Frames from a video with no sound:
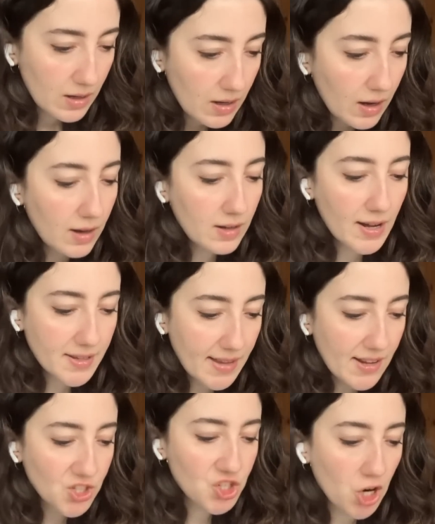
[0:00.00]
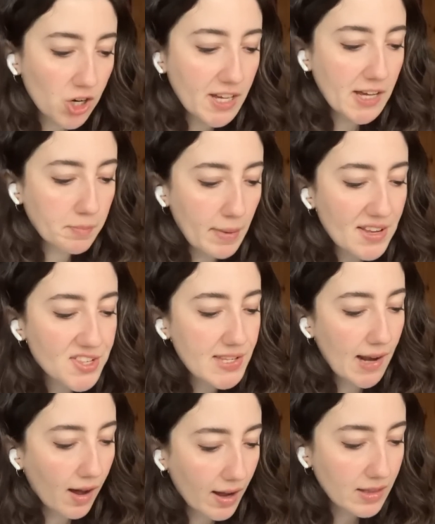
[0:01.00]
I like that chugging bass
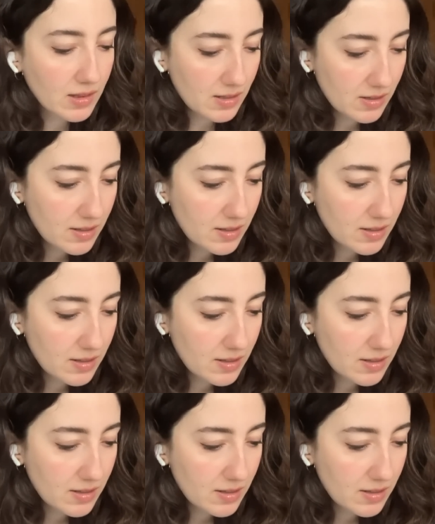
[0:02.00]
line.